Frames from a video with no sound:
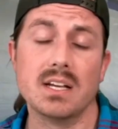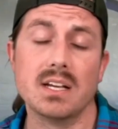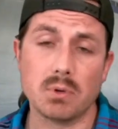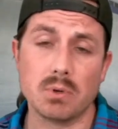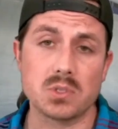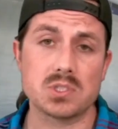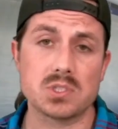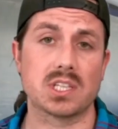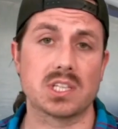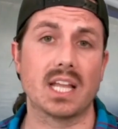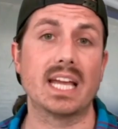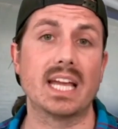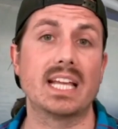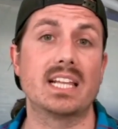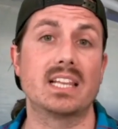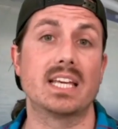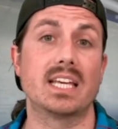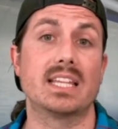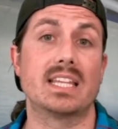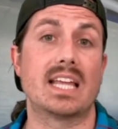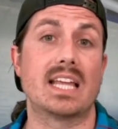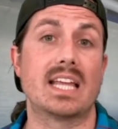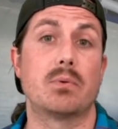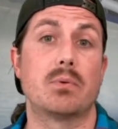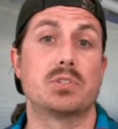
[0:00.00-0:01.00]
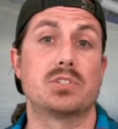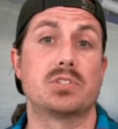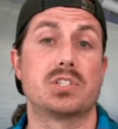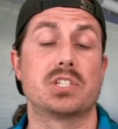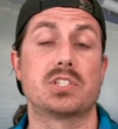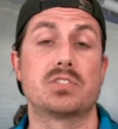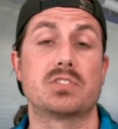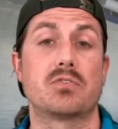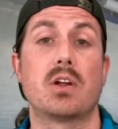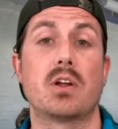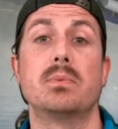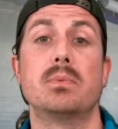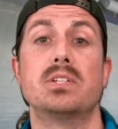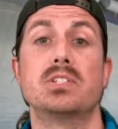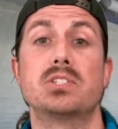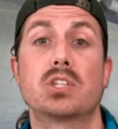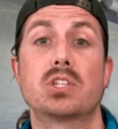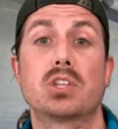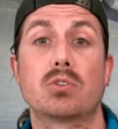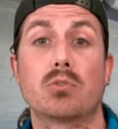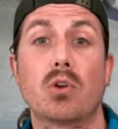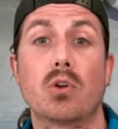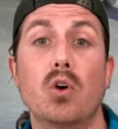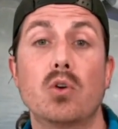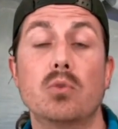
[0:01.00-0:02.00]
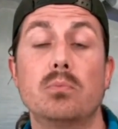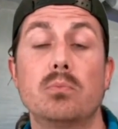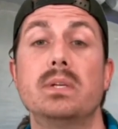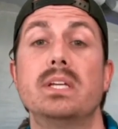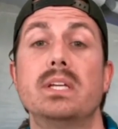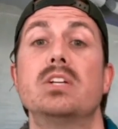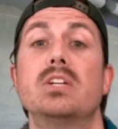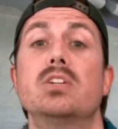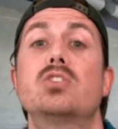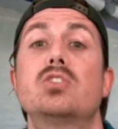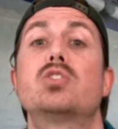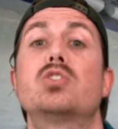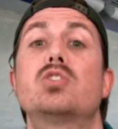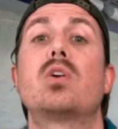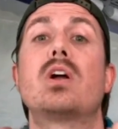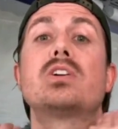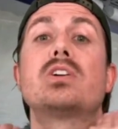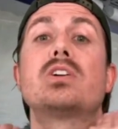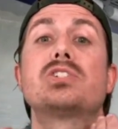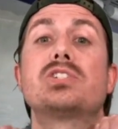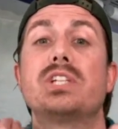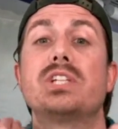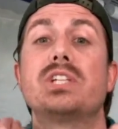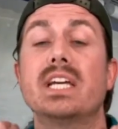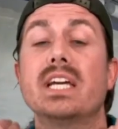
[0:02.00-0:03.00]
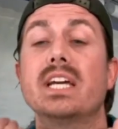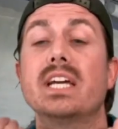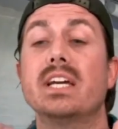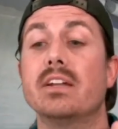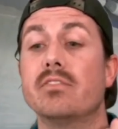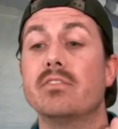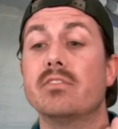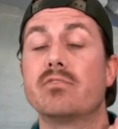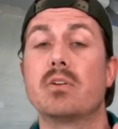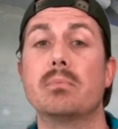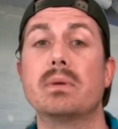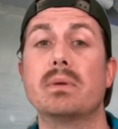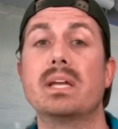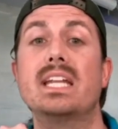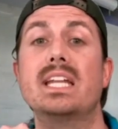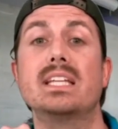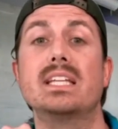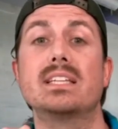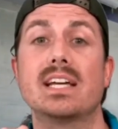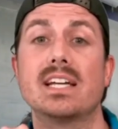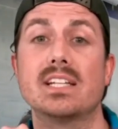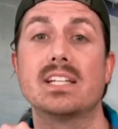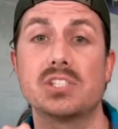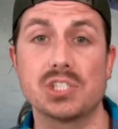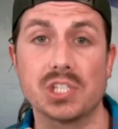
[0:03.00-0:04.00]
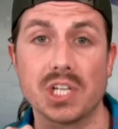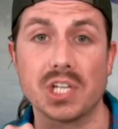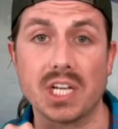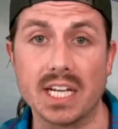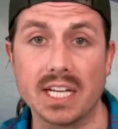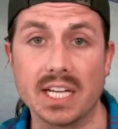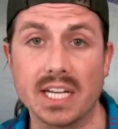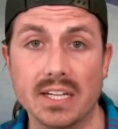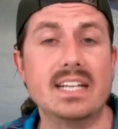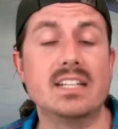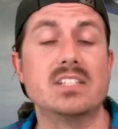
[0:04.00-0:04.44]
Most likely, that was just from his throat being crushed crushed in from hitting that chain.